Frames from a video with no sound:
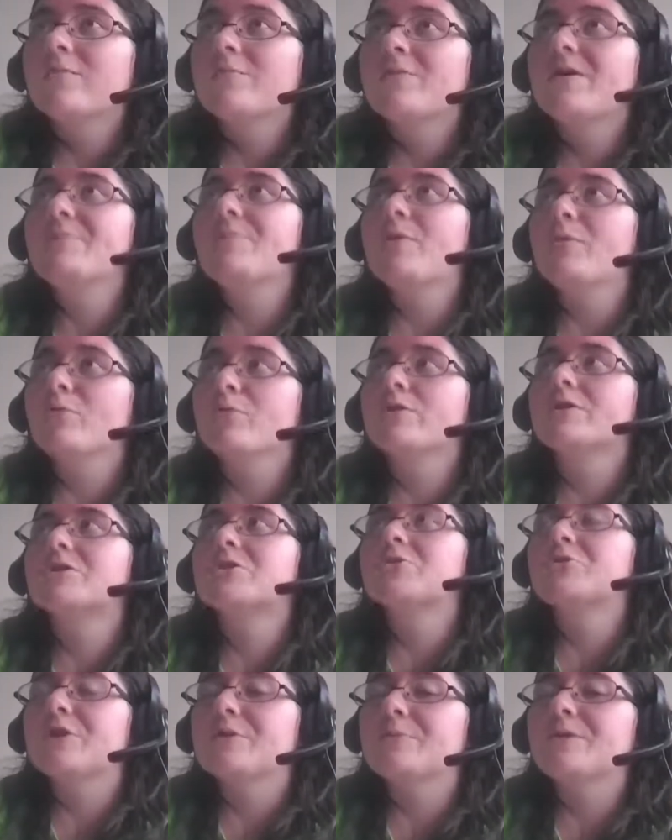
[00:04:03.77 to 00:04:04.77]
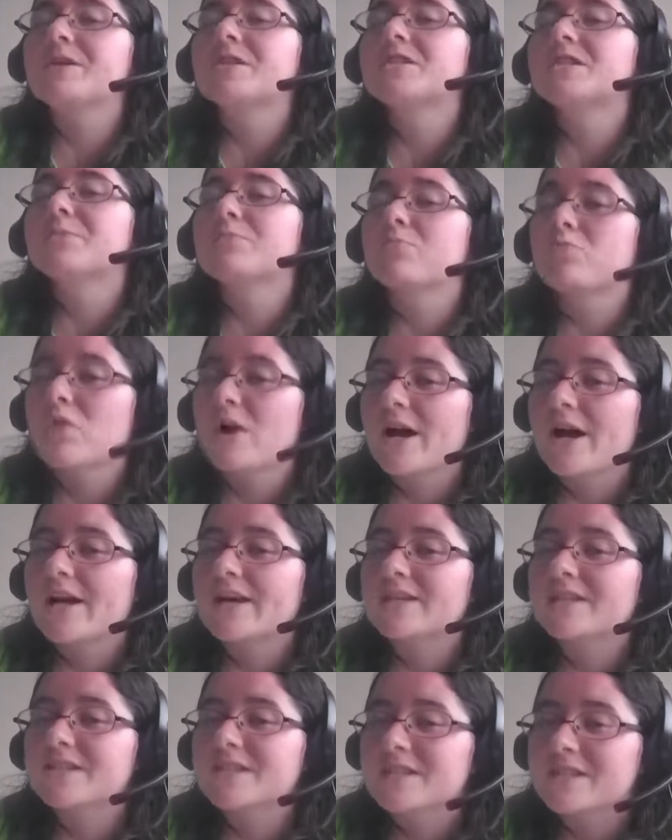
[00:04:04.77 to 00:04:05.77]
People were extremely
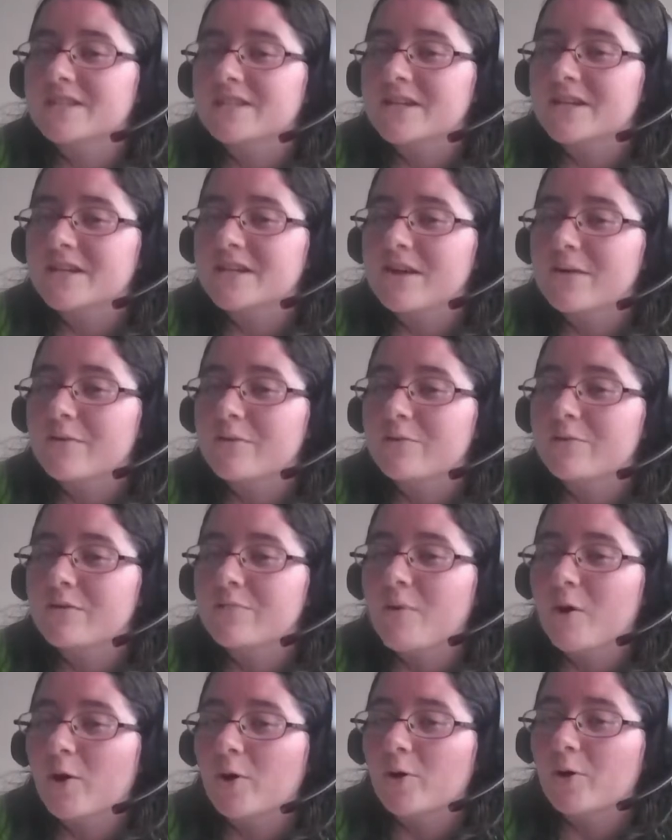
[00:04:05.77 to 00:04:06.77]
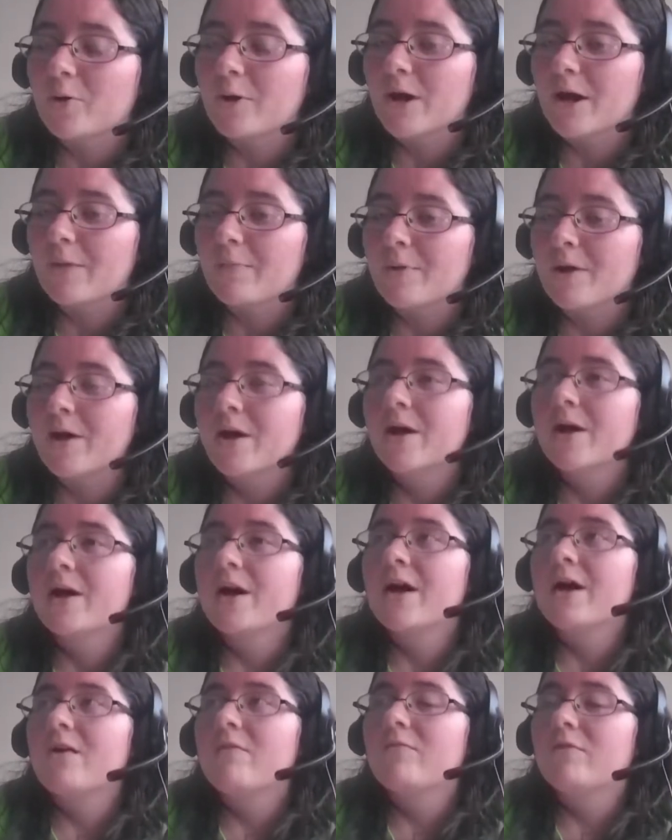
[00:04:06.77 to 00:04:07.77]
surprised to see WWE partner up
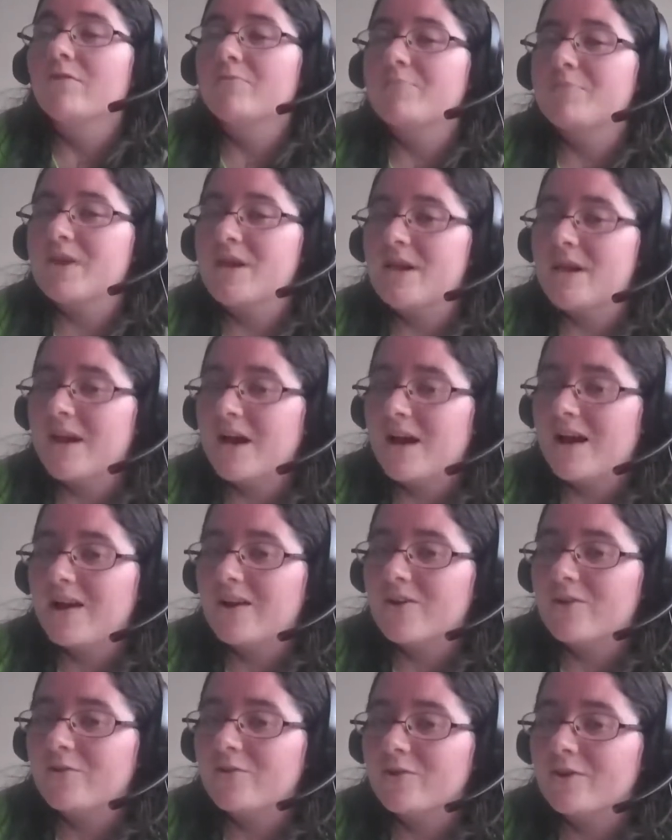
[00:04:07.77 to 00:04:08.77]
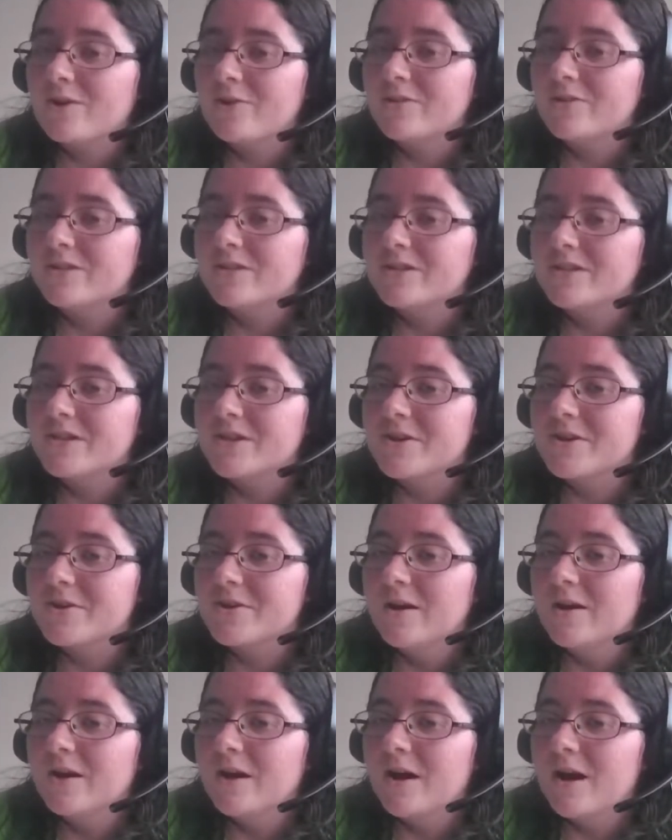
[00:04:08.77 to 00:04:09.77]
with Peacock earlier this
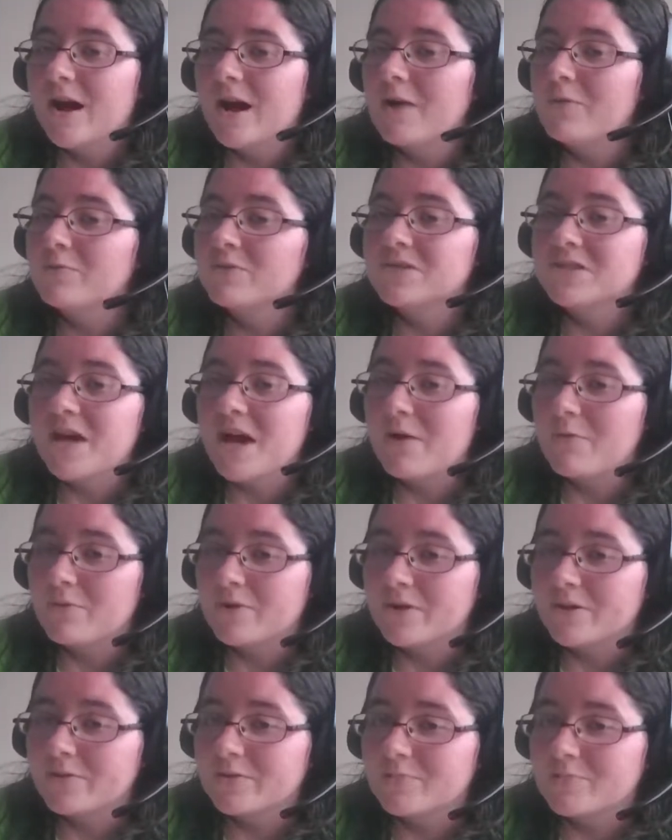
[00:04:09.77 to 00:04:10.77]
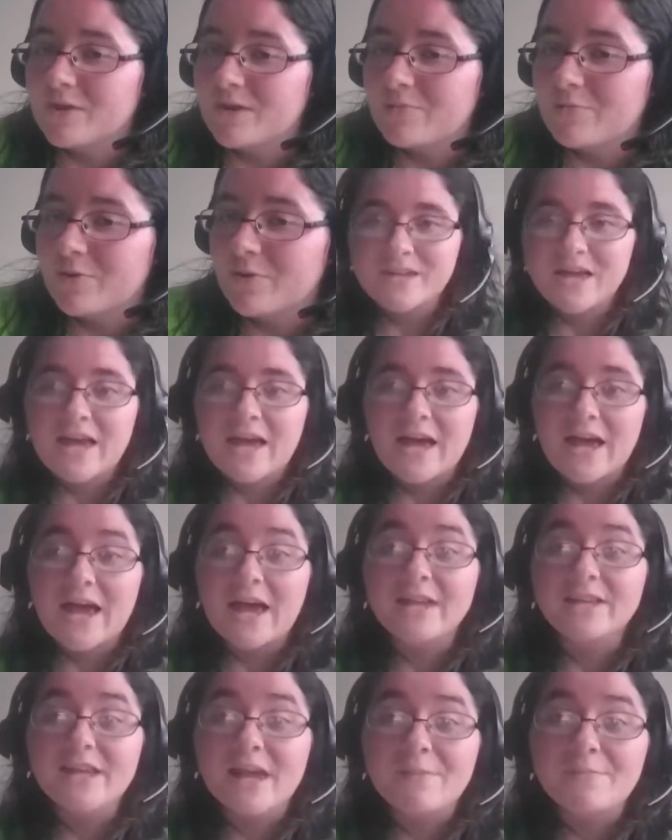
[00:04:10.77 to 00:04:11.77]
year. I was not one of those people.
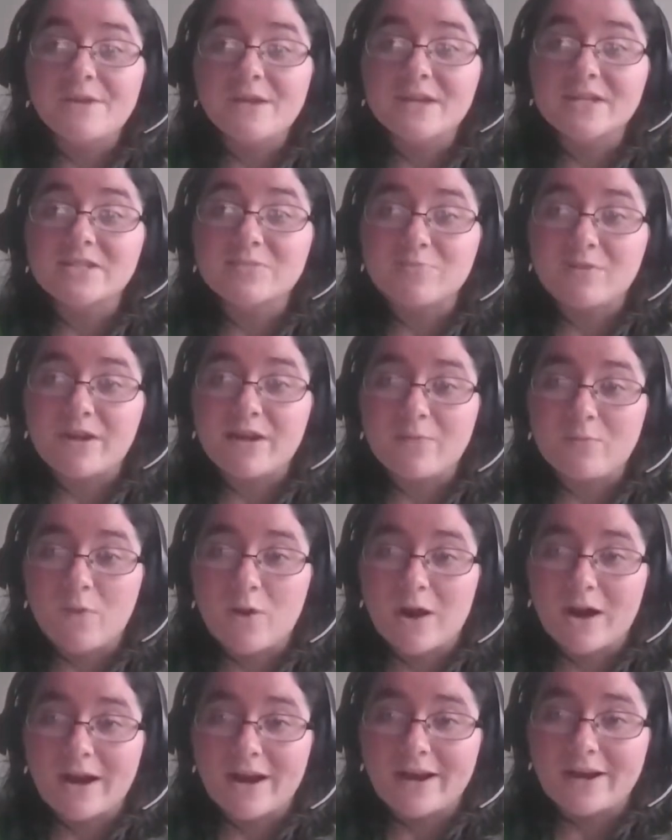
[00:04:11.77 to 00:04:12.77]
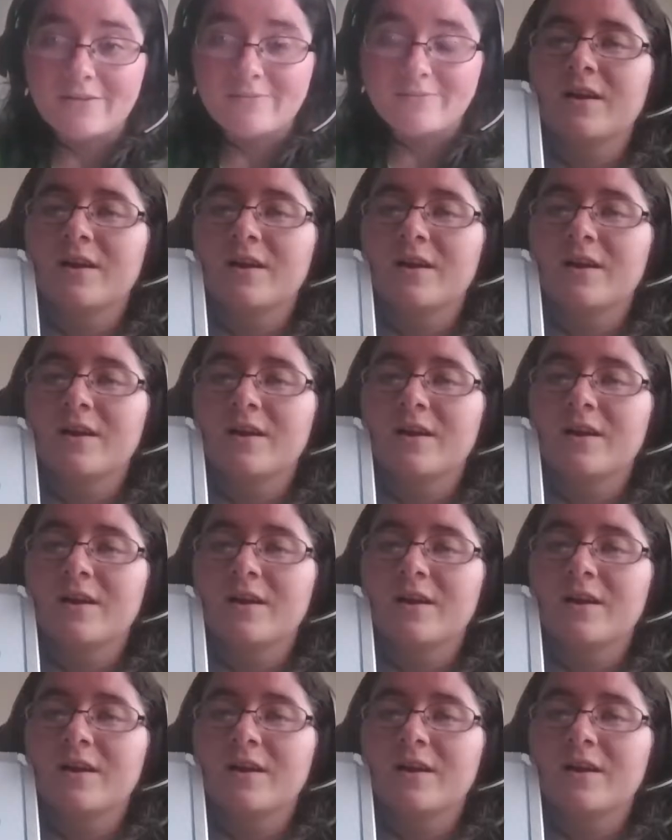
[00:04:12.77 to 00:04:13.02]
And let me explain why.